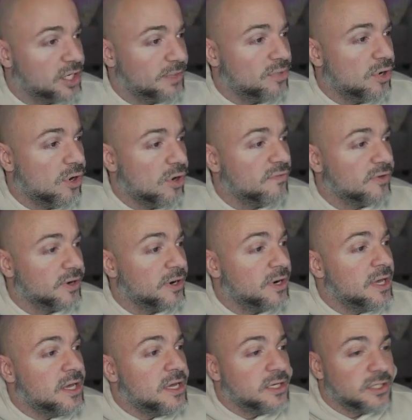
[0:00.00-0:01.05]
over
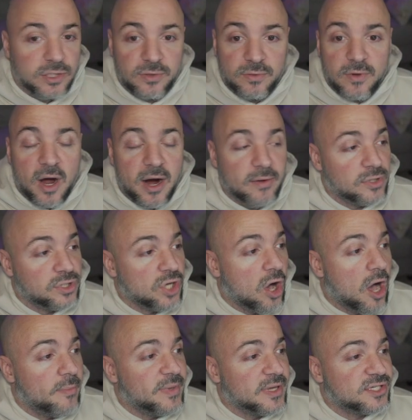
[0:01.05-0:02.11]
to our
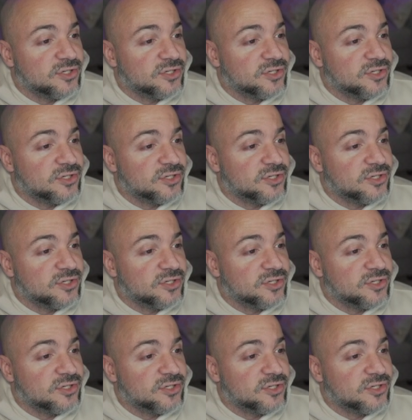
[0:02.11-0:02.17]
topic stream